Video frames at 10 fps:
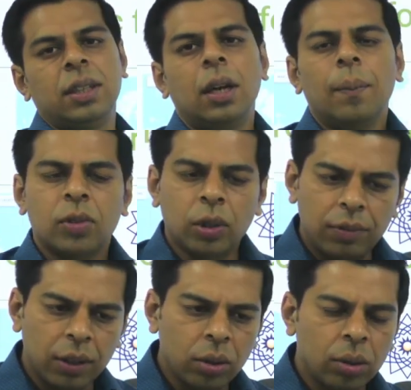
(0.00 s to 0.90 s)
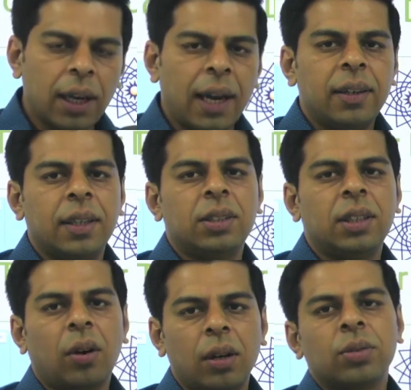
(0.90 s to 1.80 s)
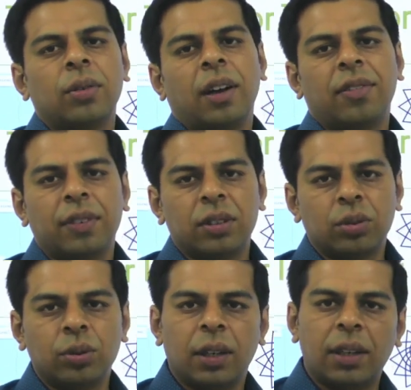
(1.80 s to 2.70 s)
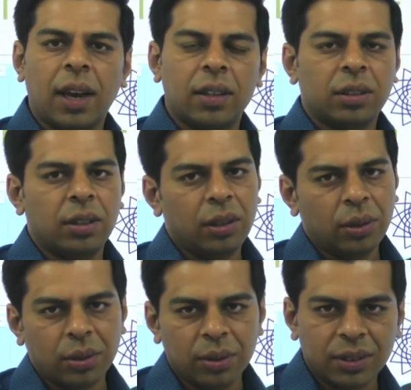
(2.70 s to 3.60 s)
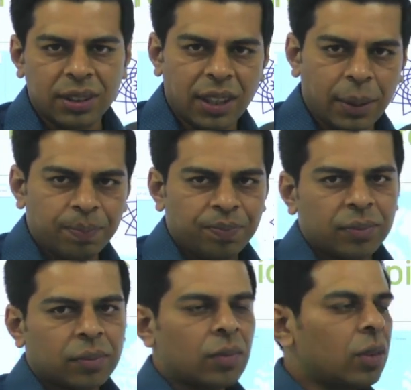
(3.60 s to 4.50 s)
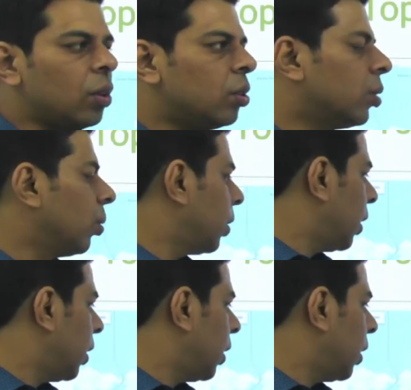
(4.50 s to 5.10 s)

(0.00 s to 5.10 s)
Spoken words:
Even though the NSG also refers to the national, you could say, security group,